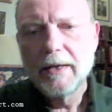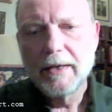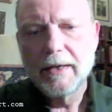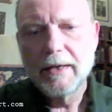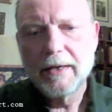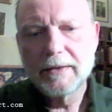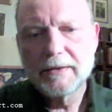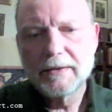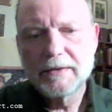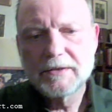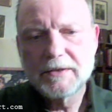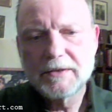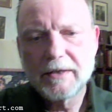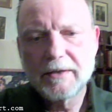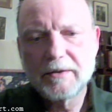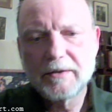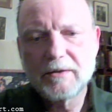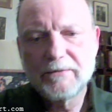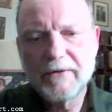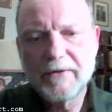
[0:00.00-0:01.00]
And
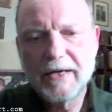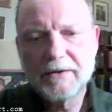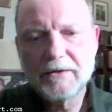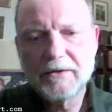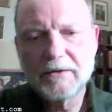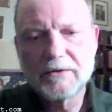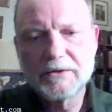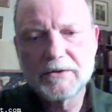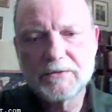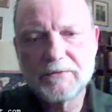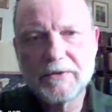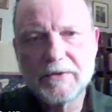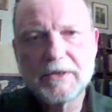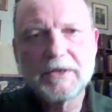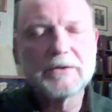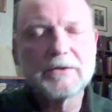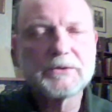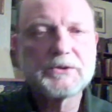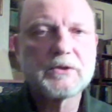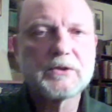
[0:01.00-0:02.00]
the fact that this
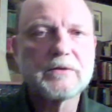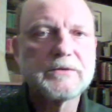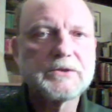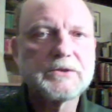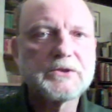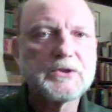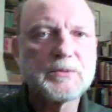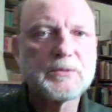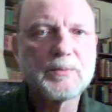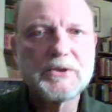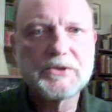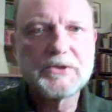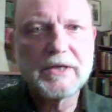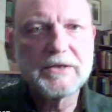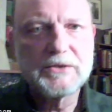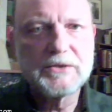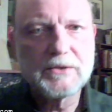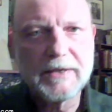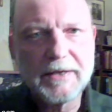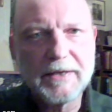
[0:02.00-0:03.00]
video surfaces
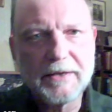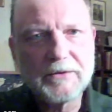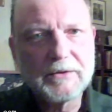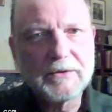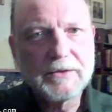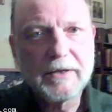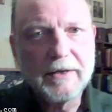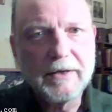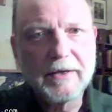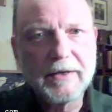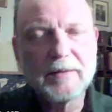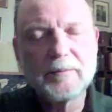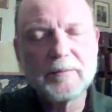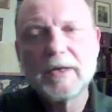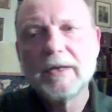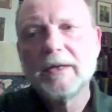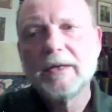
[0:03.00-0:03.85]
precisely at the time